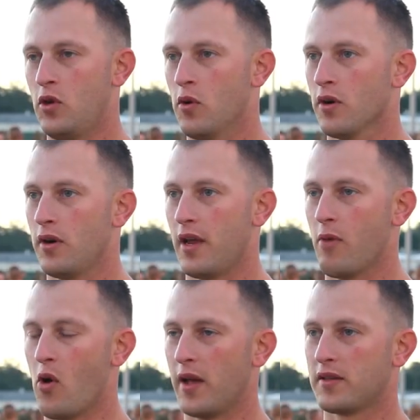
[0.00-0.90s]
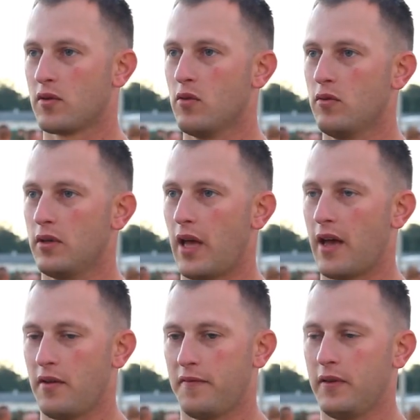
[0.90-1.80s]
her MOS school out
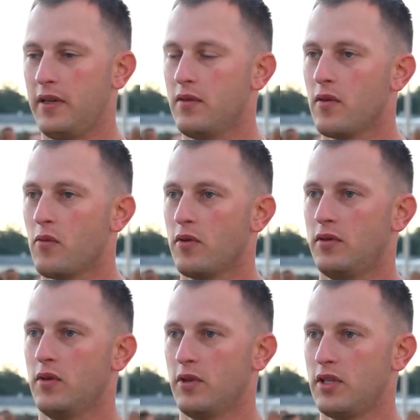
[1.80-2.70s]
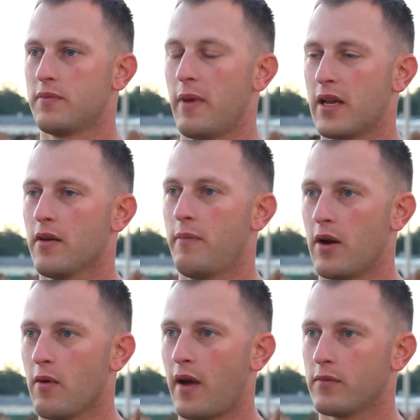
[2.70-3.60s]
in the fleet, we're, we're just making her a better
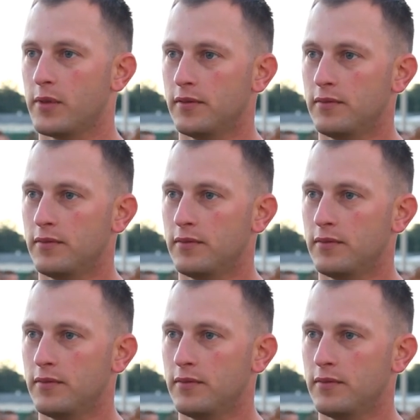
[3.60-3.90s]
rifleman.